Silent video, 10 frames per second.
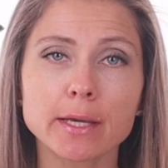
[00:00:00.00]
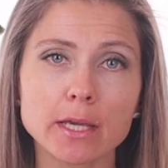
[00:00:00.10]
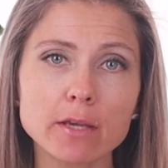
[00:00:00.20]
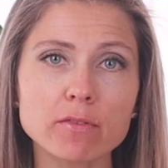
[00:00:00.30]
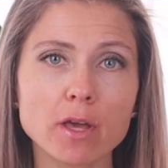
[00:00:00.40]

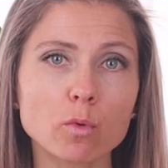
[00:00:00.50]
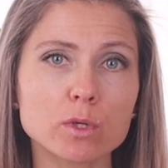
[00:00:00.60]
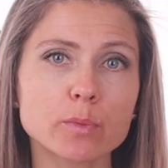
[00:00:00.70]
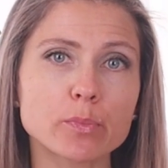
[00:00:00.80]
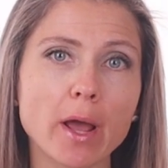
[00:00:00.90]
if there
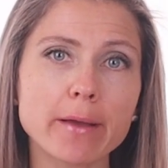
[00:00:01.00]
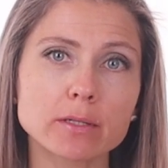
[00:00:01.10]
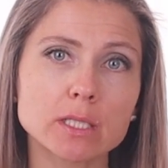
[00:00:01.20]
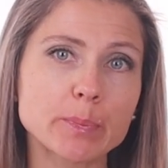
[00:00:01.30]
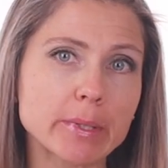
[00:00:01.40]
was a
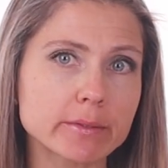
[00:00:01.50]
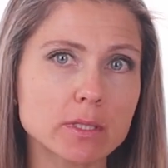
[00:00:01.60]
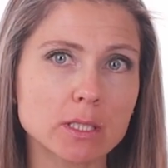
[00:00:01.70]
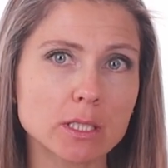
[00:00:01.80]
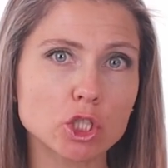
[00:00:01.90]
prior
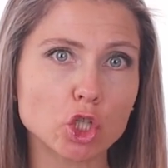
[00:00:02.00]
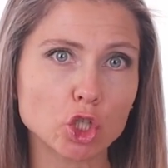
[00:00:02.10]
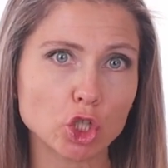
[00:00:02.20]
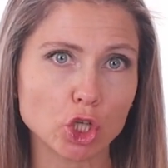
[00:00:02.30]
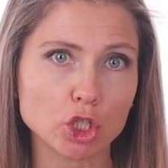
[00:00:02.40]
experience in it
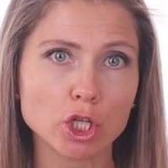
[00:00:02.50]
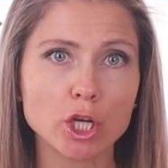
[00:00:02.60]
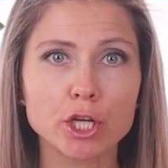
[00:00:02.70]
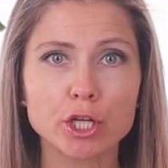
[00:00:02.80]
or not.